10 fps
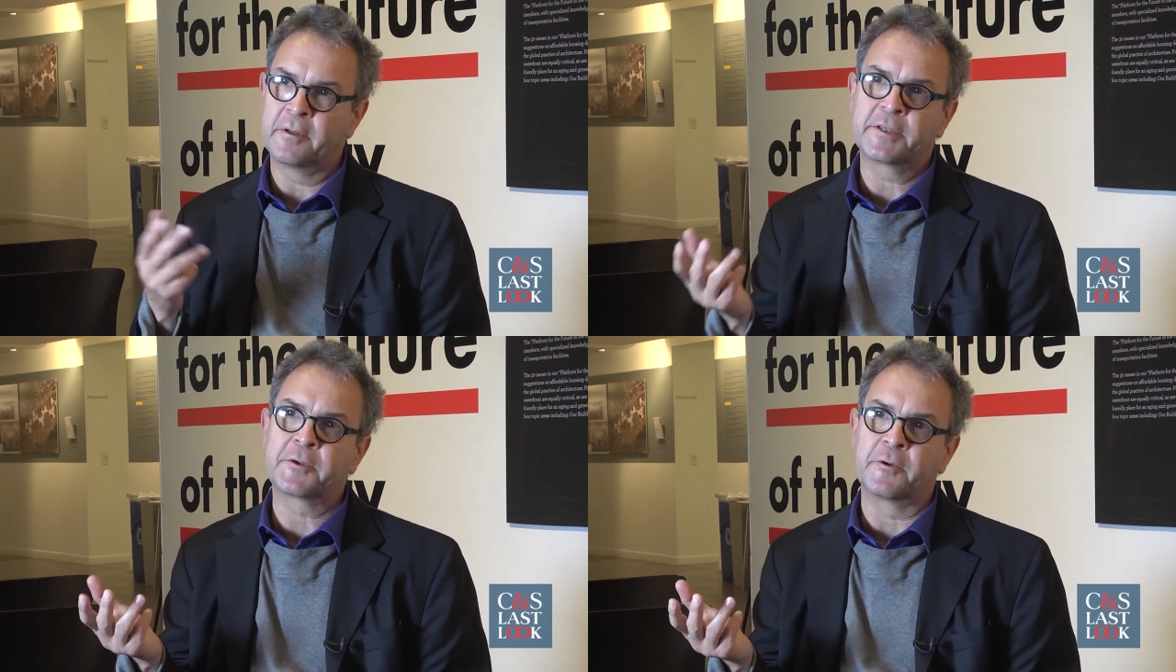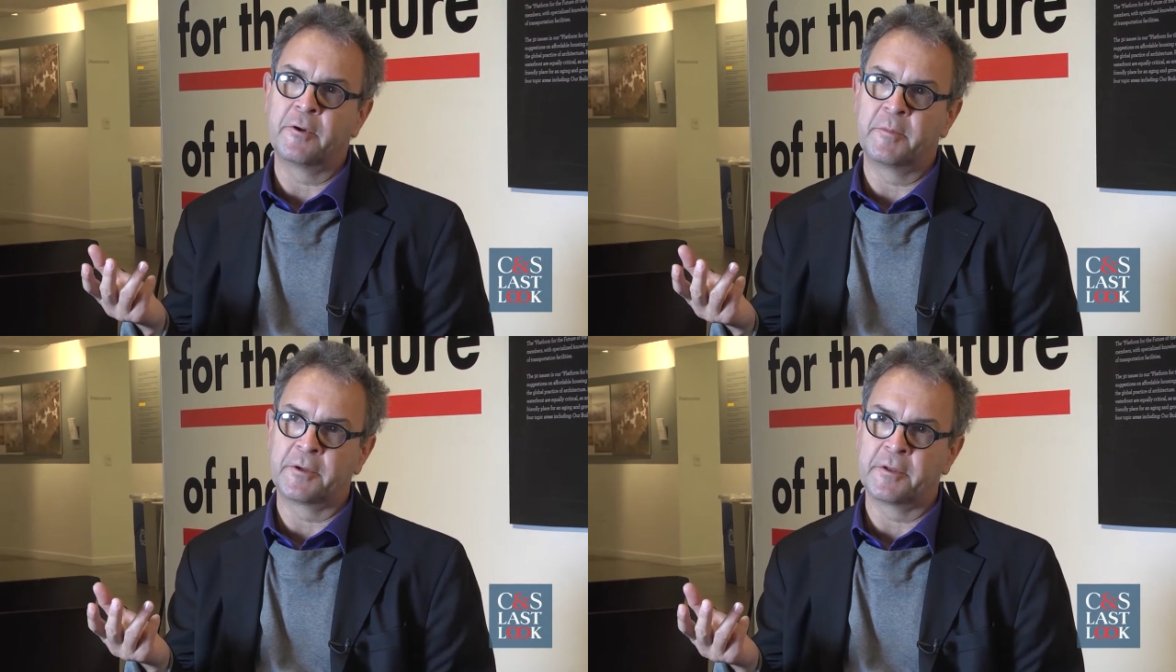and electrical
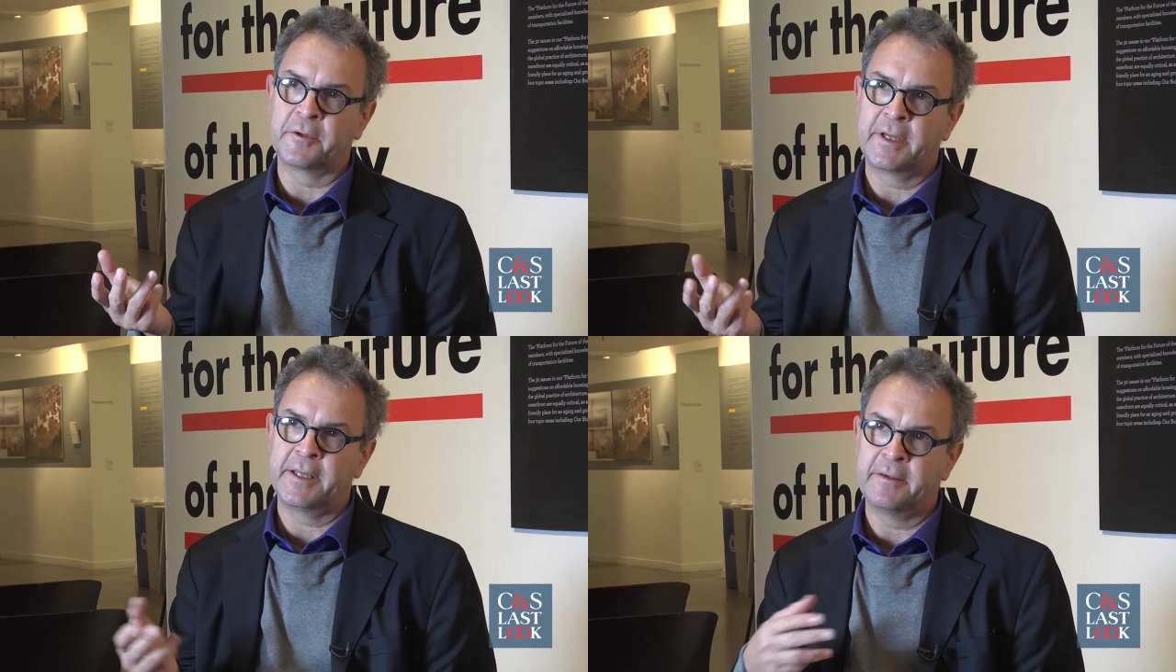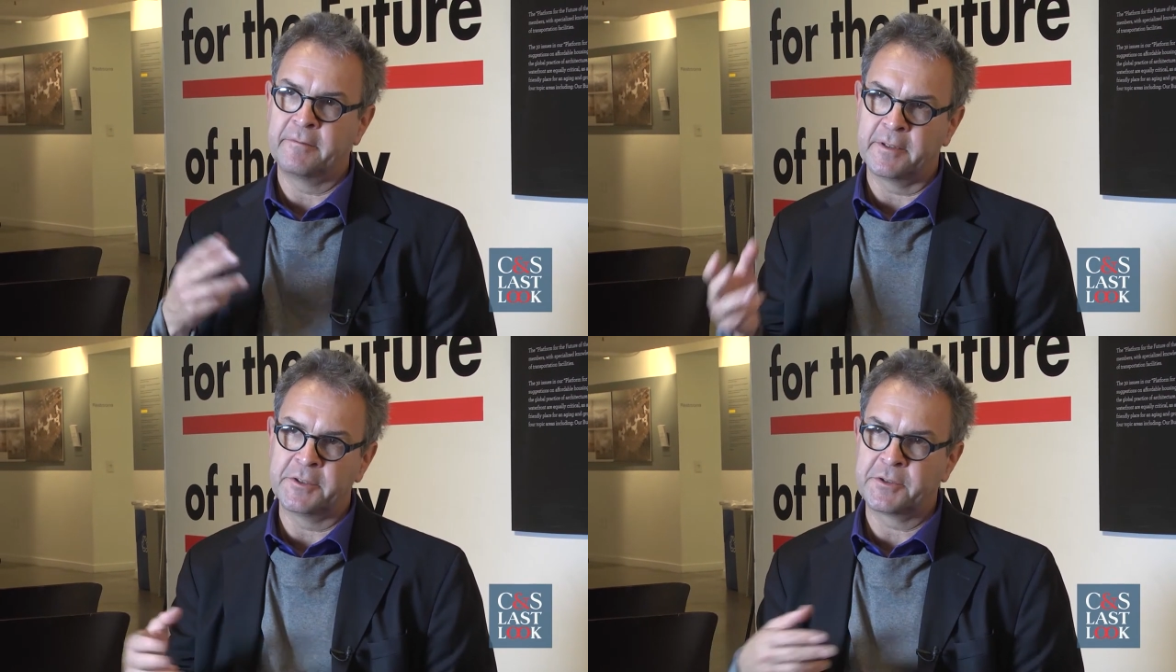equipment are located
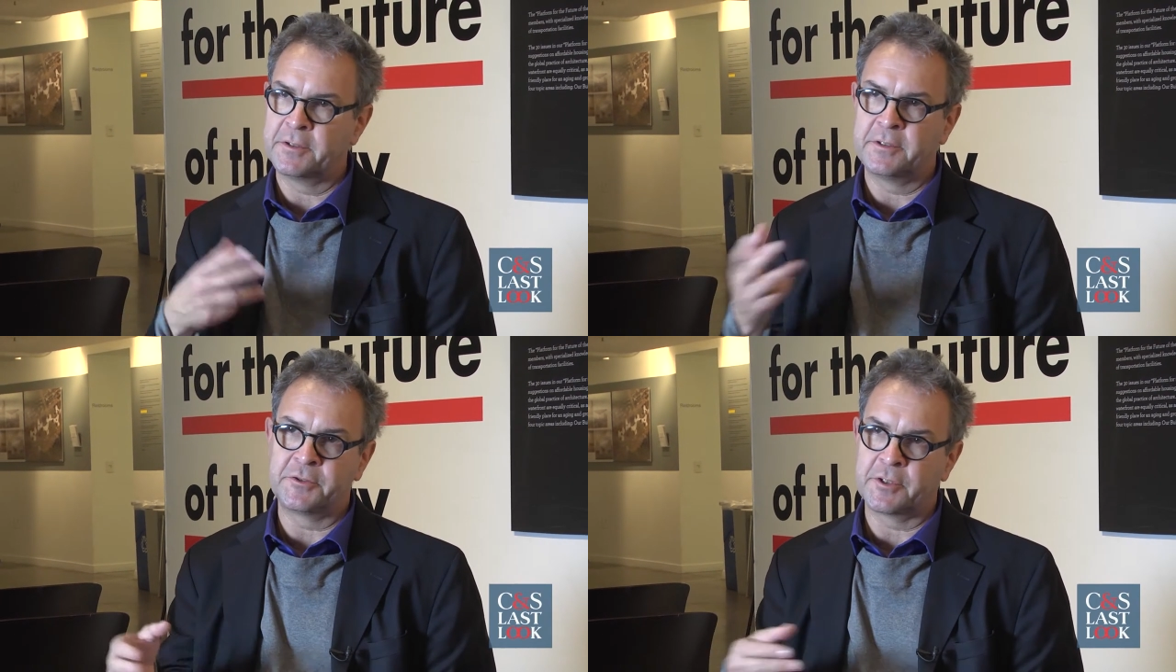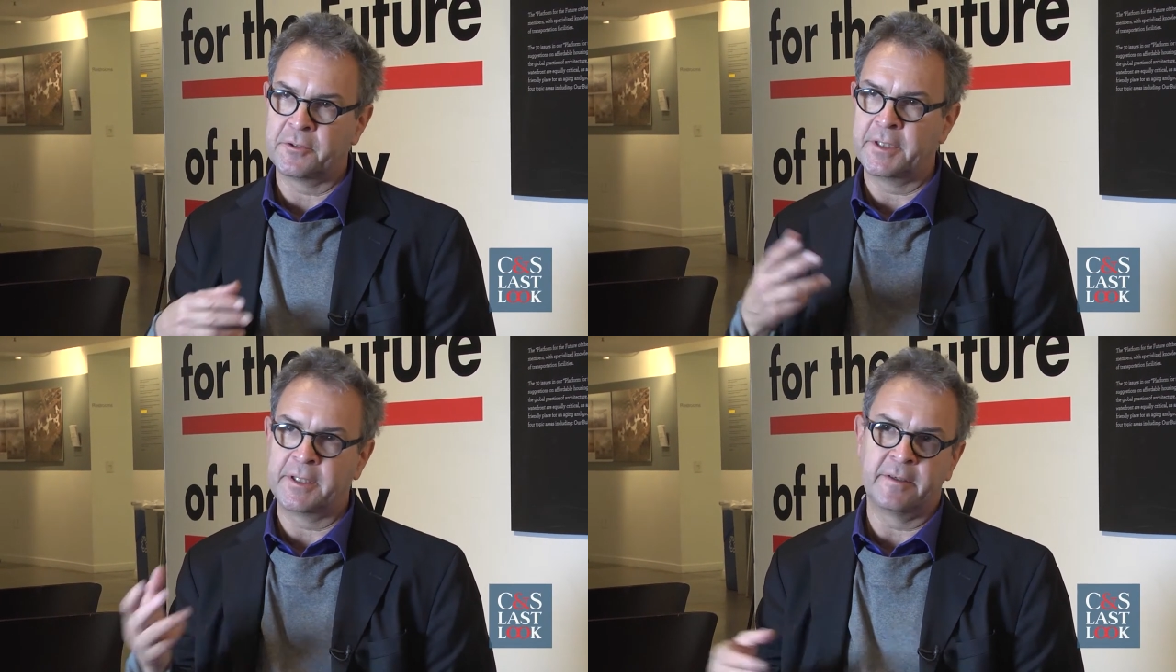in relation to
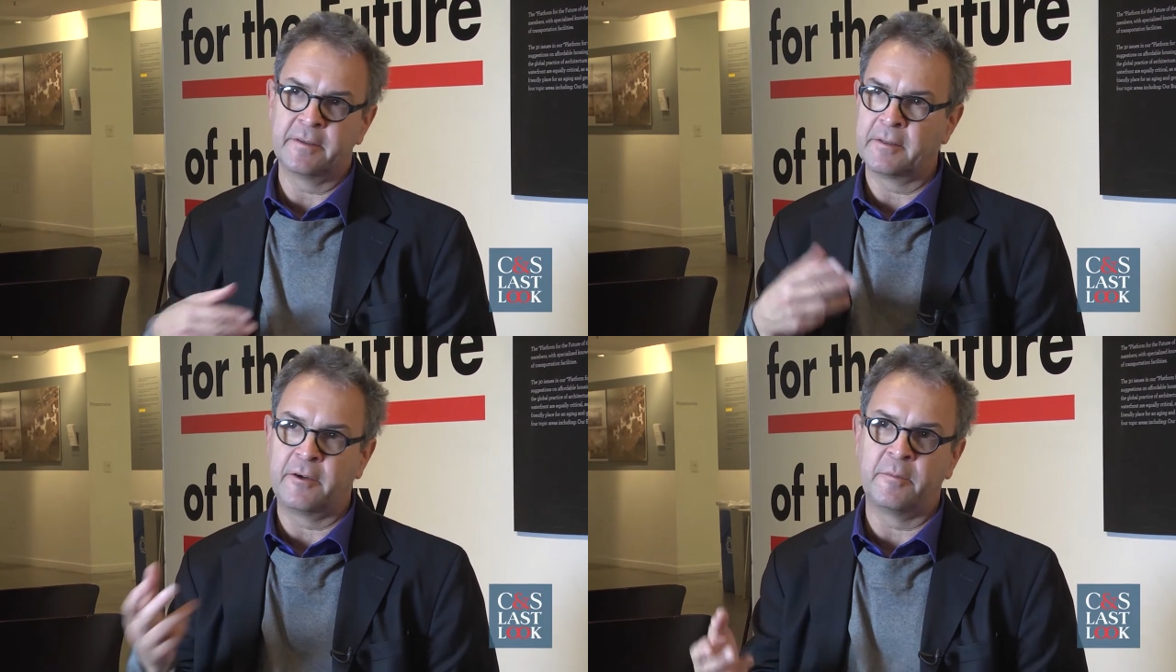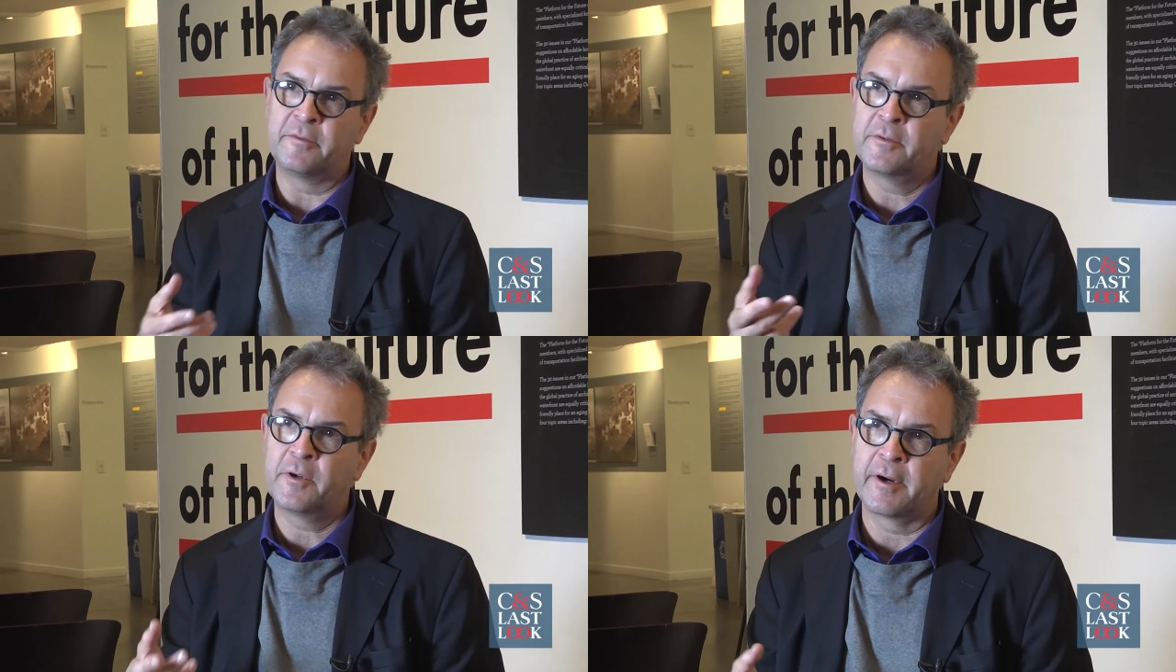zoning and
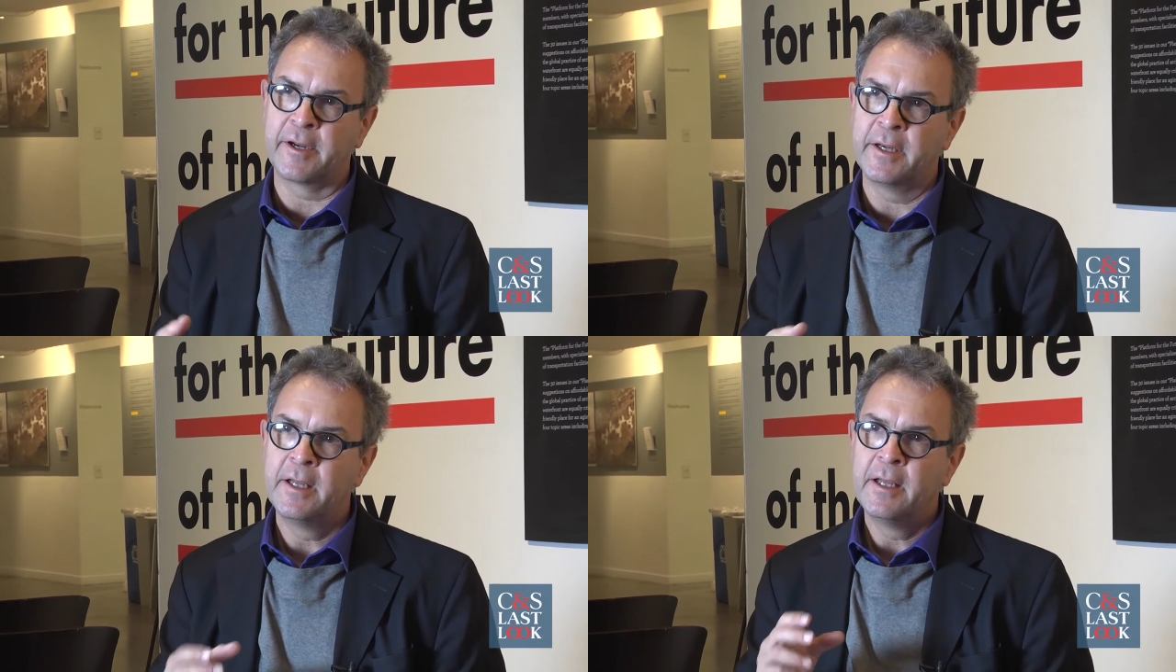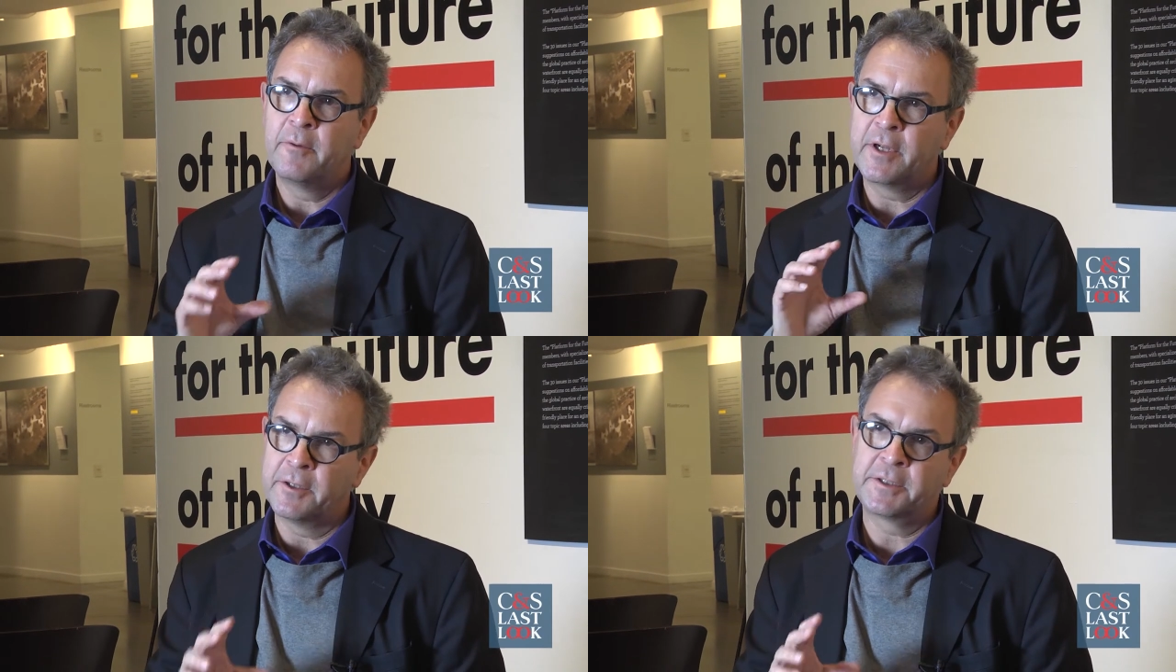allowable floor area,
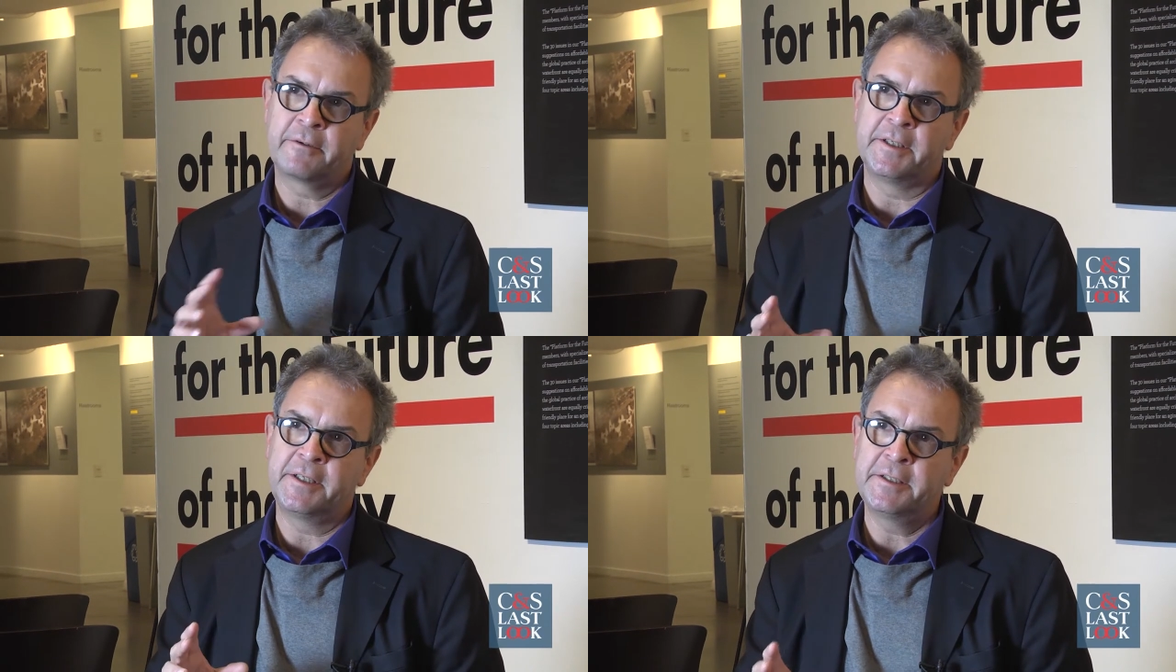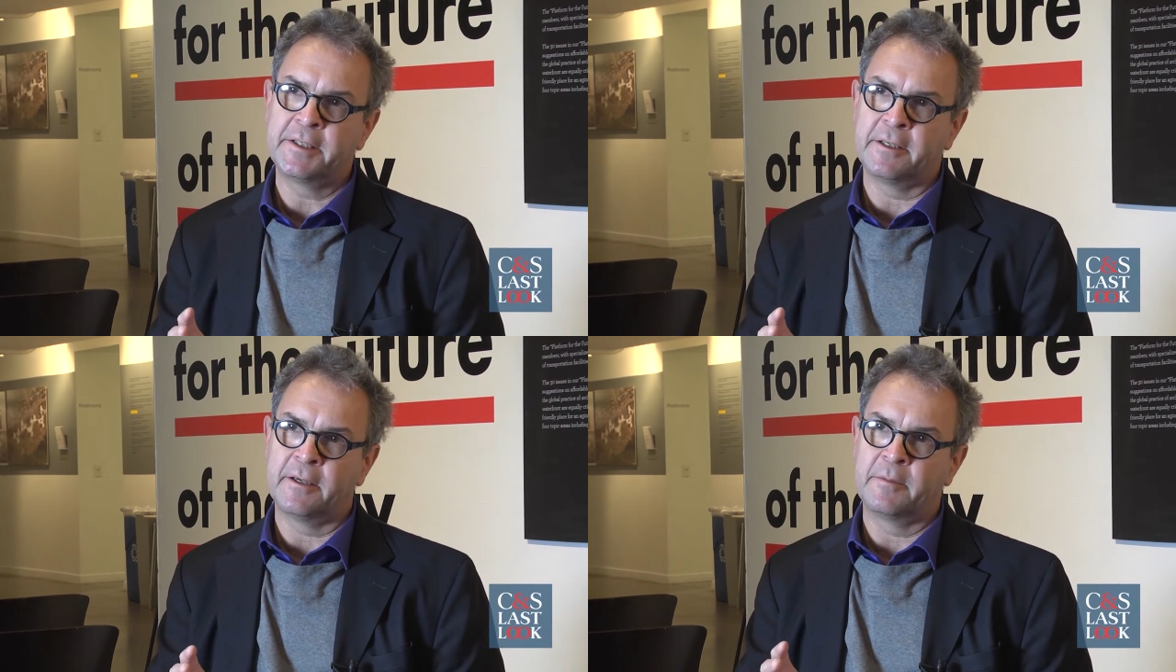we go into great
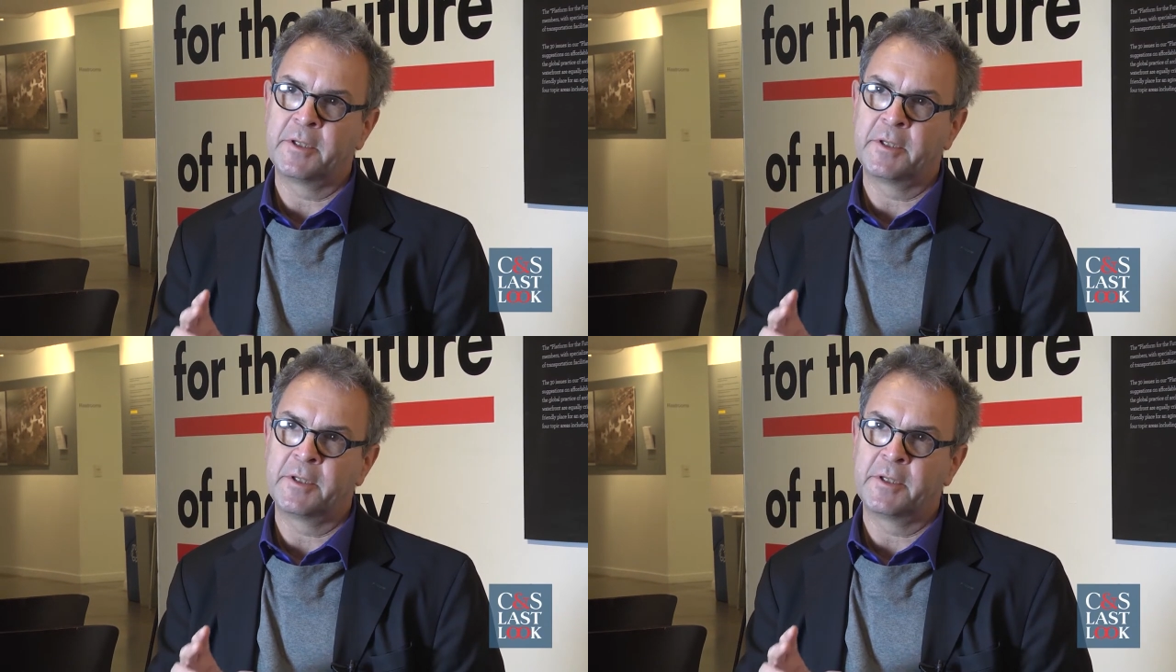detail on.